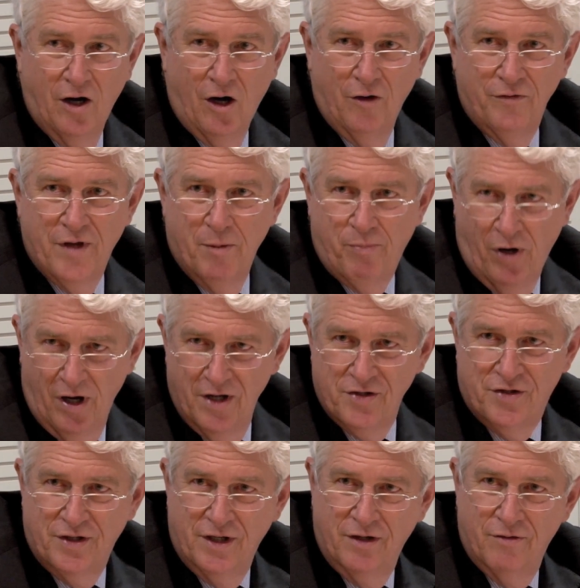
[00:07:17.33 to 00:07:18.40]
of their
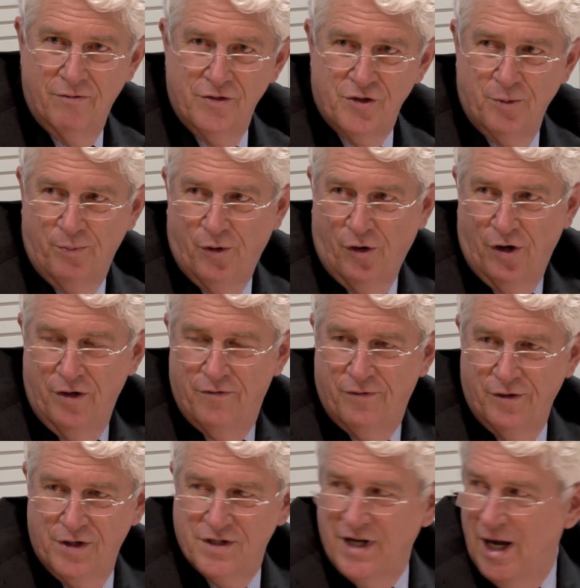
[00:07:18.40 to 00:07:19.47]
policy support.
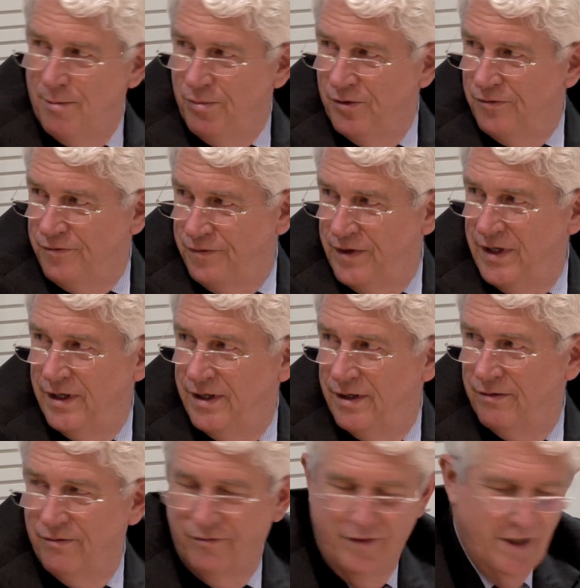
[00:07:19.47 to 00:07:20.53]
For example,
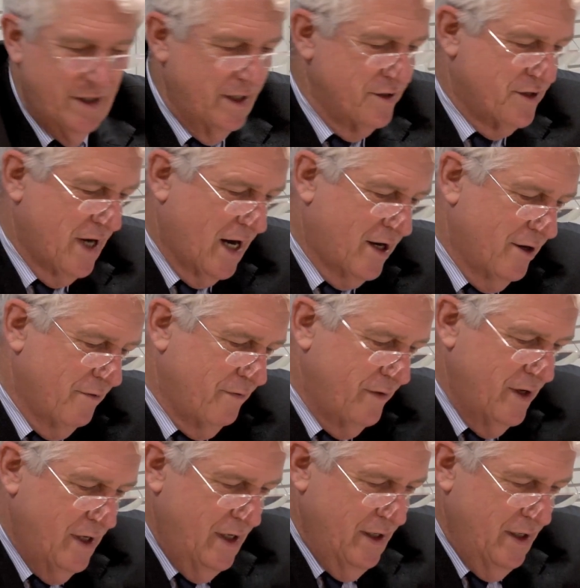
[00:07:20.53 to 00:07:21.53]
feed-in tariff